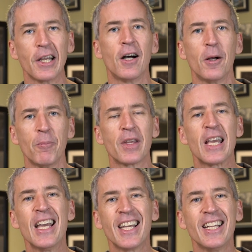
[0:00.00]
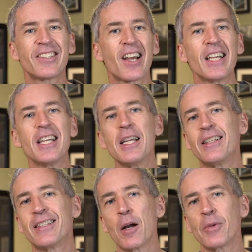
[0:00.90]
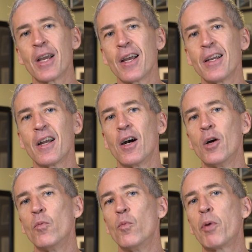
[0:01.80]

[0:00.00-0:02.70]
Um, Isai Damier uh,